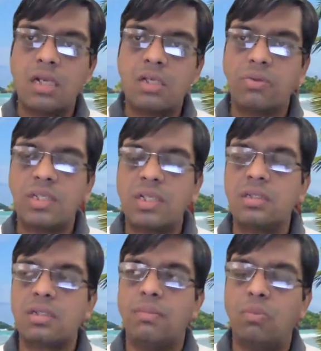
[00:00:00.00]
So this
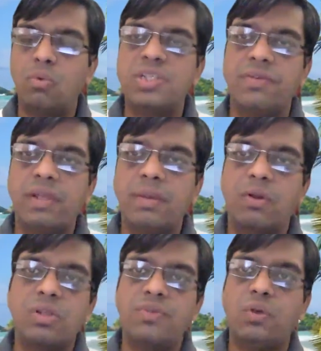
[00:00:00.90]
is more severe
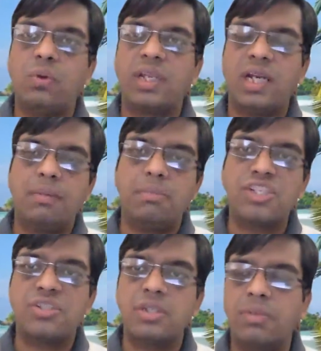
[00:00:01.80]
because we don't get
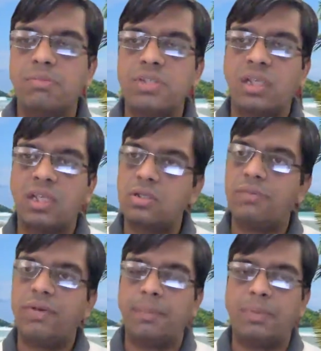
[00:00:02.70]
much symptoms in case
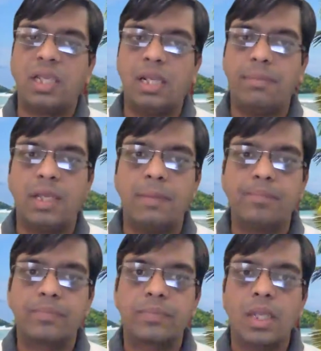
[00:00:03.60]
of hyperkalemia.
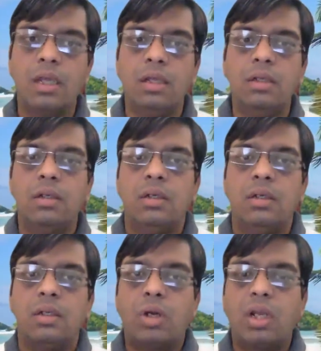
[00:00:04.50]

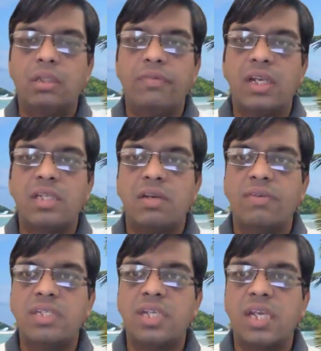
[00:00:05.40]
Now, what are the various
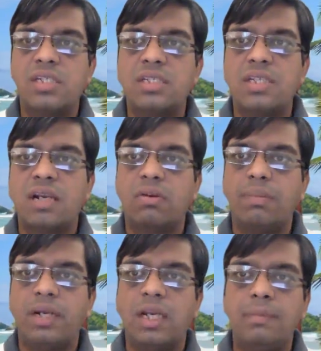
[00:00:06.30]
investigations that could
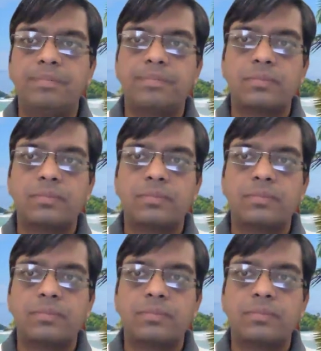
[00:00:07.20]
be done?